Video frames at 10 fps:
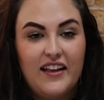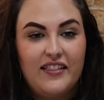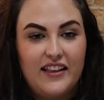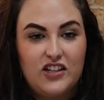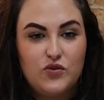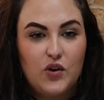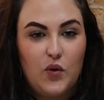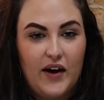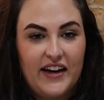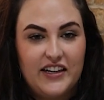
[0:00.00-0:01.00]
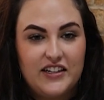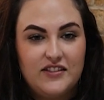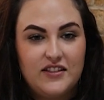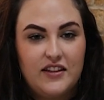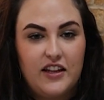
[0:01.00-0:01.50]
This
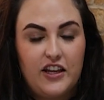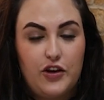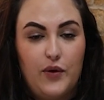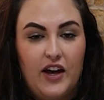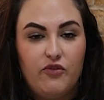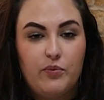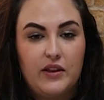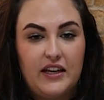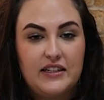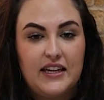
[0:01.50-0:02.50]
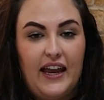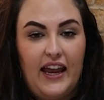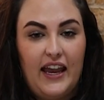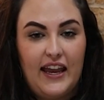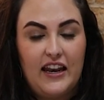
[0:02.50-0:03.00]
requires that you have planned
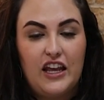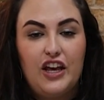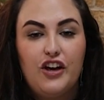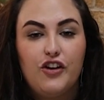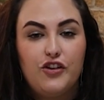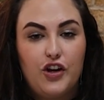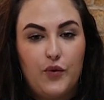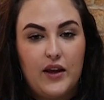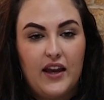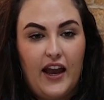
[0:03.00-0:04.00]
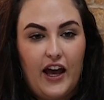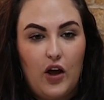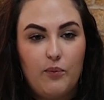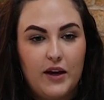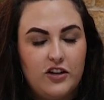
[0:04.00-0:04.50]
ahead, knowing
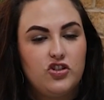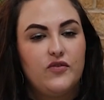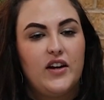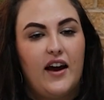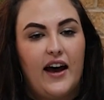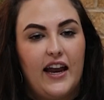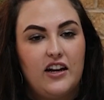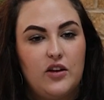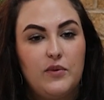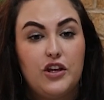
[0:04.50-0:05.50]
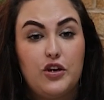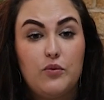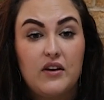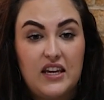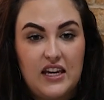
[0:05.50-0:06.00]
how much of an item
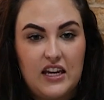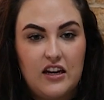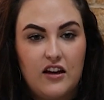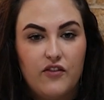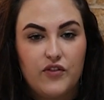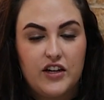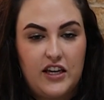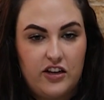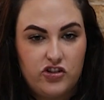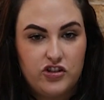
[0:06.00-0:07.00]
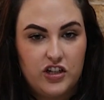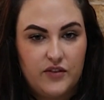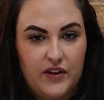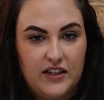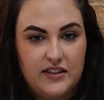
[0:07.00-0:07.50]
you need for each
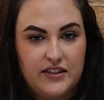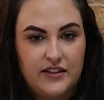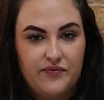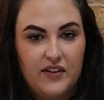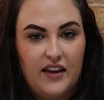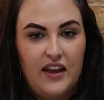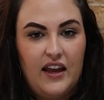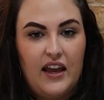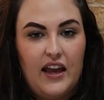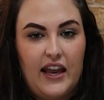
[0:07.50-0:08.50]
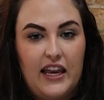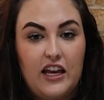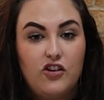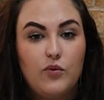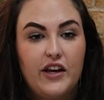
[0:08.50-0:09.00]
service,
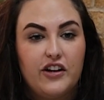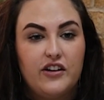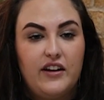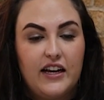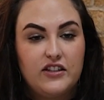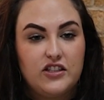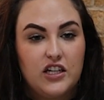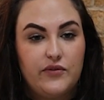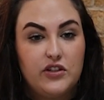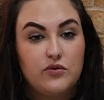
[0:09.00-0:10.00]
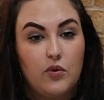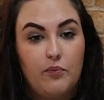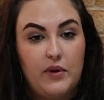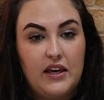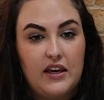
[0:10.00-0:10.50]
and what your next service will
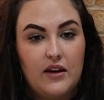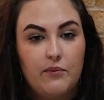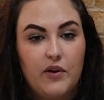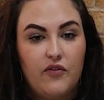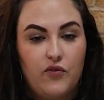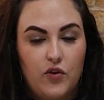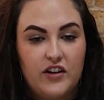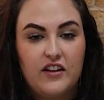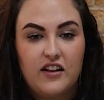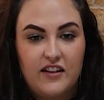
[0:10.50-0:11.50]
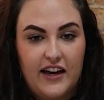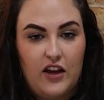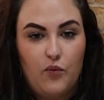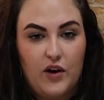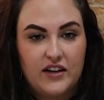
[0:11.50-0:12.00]
be before the
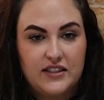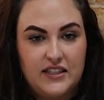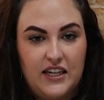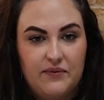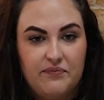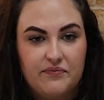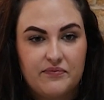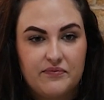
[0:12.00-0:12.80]
client walks in.